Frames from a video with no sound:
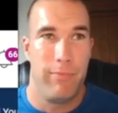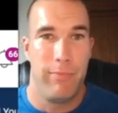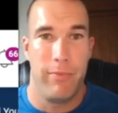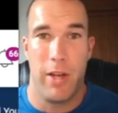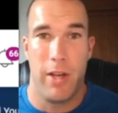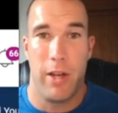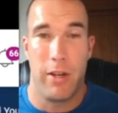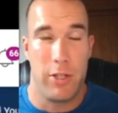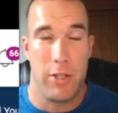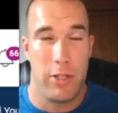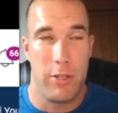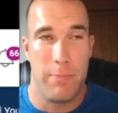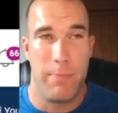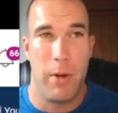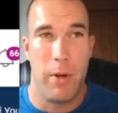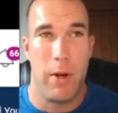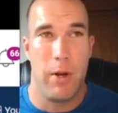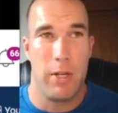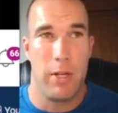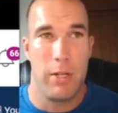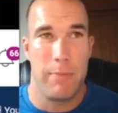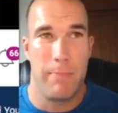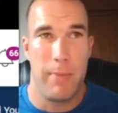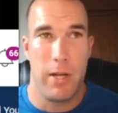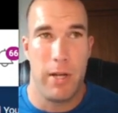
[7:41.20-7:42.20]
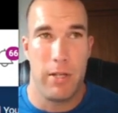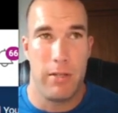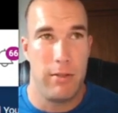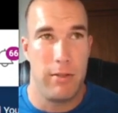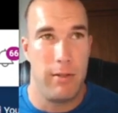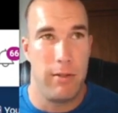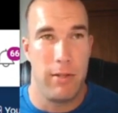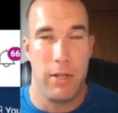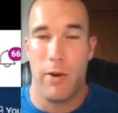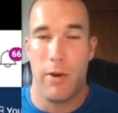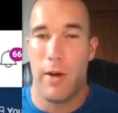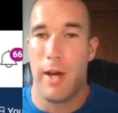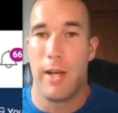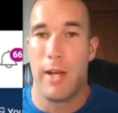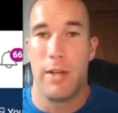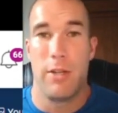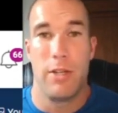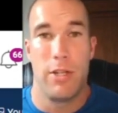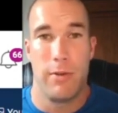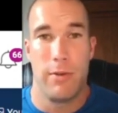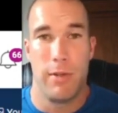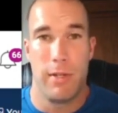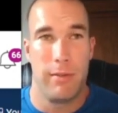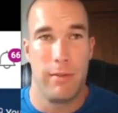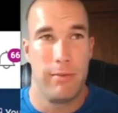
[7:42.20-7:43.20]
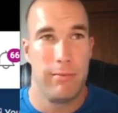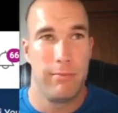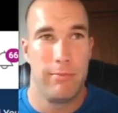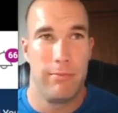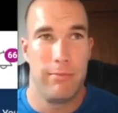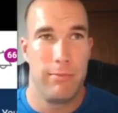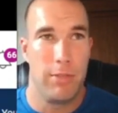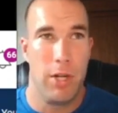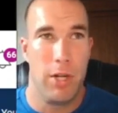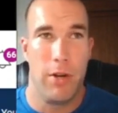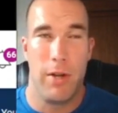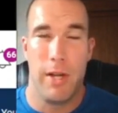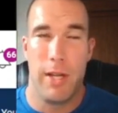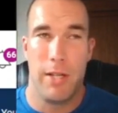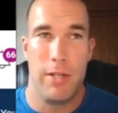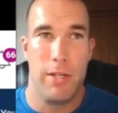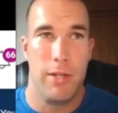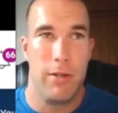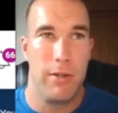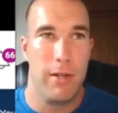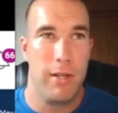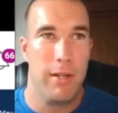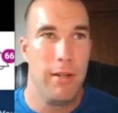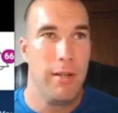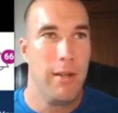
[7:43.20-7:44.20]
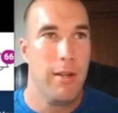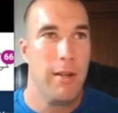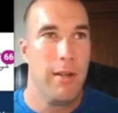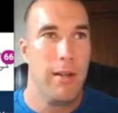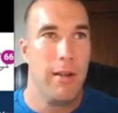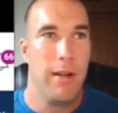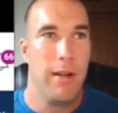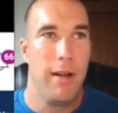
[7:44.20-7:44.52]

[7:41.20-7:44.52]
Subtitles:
on Experian, especially, go ahead and do it. Go ahead, do it.